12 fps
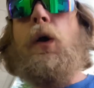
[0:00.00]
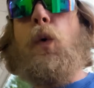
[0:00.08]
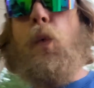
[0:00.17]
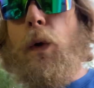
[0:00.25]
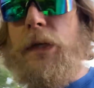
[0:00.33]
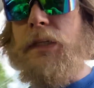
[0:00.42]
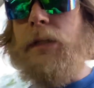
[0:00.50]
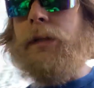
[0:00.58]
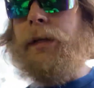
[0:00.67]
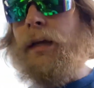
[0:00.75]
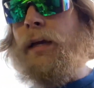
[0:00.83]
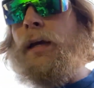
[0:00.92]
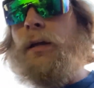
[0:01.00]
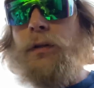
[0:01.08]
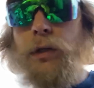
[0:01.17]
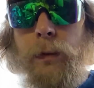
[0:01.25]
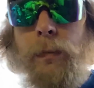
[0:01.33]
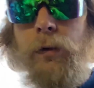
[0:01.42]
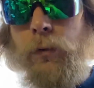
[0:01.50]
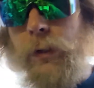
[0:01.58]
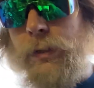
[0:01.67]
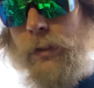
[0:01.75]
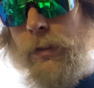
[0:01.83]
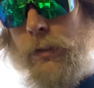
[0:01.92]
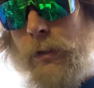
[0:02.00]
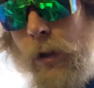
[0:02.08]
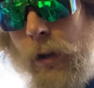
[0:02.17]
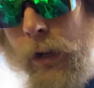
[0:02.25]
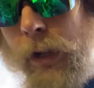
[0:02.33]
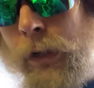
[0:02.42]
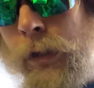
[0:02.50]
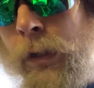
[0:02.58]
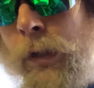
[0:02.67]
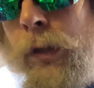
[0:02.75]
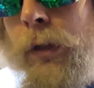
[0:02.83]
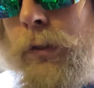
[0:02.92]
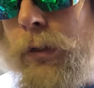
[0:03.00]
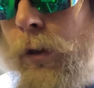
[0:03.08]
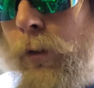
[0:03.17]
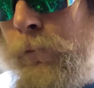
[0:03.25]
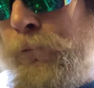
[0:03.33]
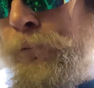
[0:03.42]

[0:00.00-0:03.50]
whistly turbo noises. All right. So